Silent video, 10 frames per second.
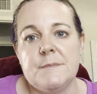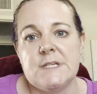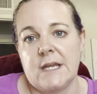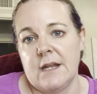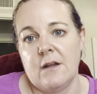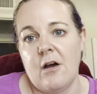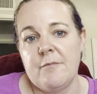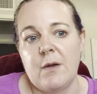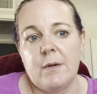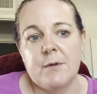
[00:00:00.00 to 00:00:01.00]
to get it
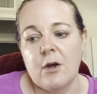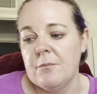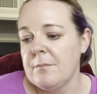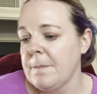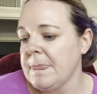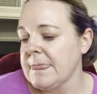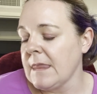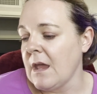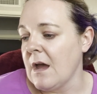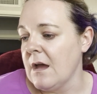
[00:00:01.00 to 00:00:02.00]
off my whip go.
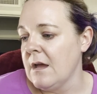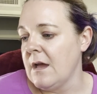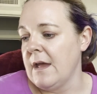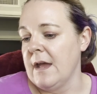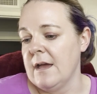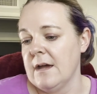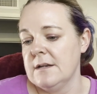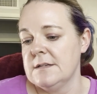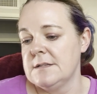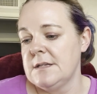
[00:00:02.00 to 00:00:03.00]

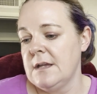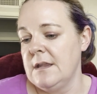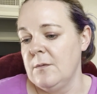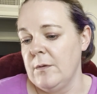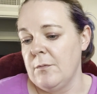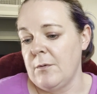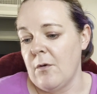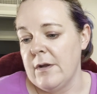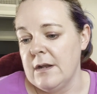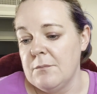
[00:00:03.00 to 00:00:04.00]
And then we'll
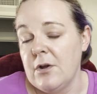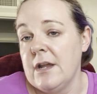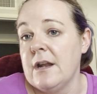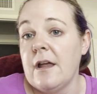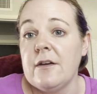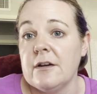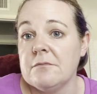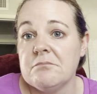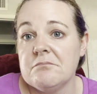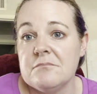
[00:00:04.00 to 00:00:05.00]
go in and put in another
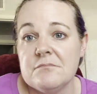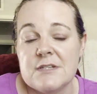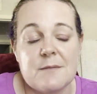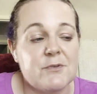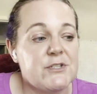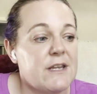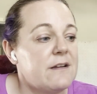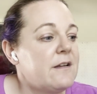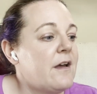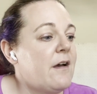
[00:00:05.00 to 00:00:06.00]
10%.
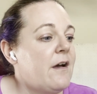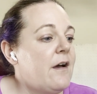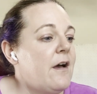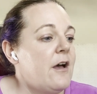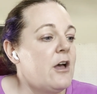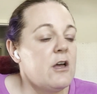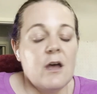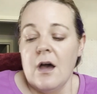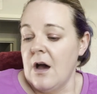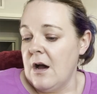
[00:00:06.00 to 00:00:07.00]

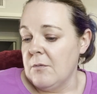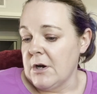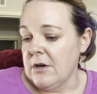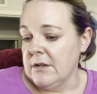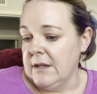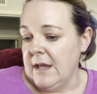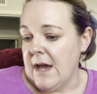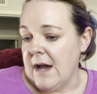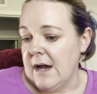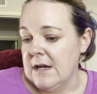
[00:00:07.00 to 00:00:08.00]
We're currently
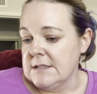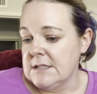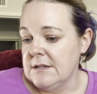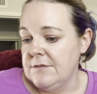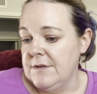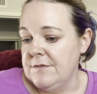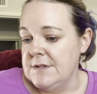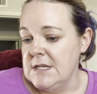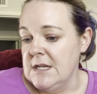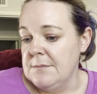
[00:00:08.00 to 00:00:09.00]
at
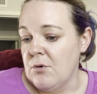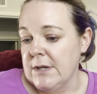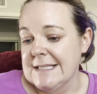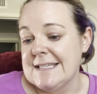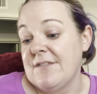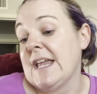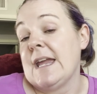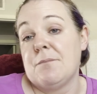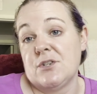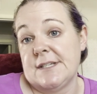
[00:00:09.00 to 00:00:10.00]

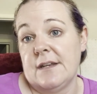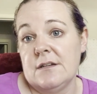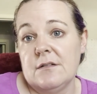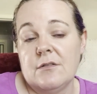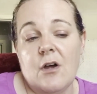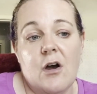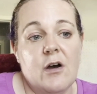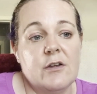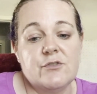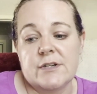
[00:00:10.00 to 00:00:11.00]
50.78%
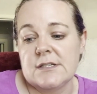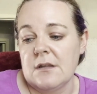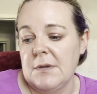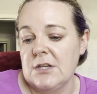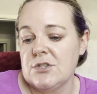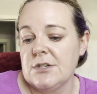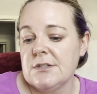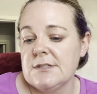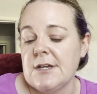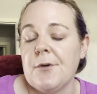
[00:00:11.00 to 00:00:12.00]
on Drinks on the Beach.
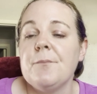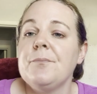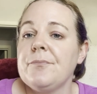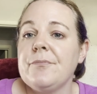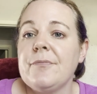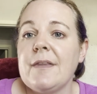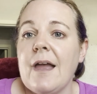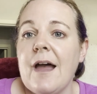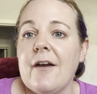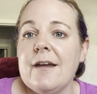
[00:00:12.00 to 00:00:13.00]
So,
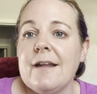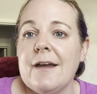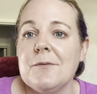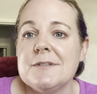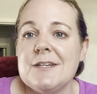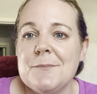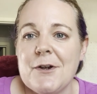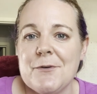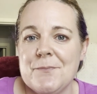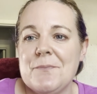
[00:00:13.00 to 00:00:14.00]
all right, I will see you tomorrow.